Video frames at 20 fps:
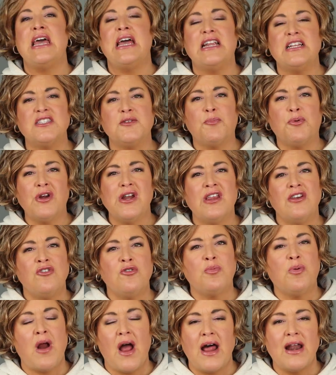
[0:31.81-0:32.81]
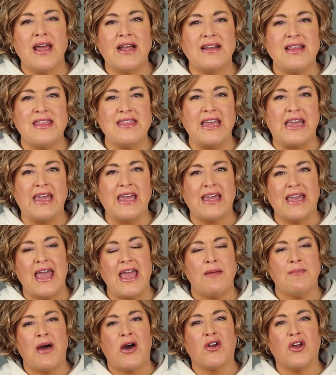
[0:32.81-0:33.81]
And it's a pretty new product. I think it
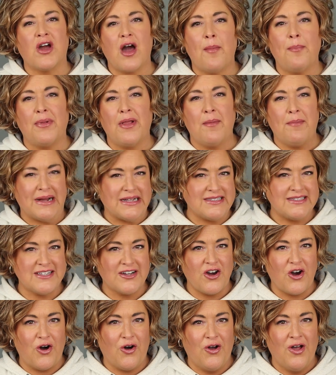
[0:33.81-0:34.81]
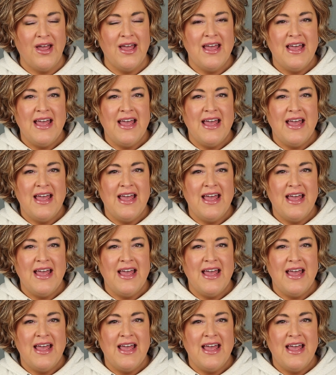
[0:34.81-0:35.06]
came out a couple of months ago.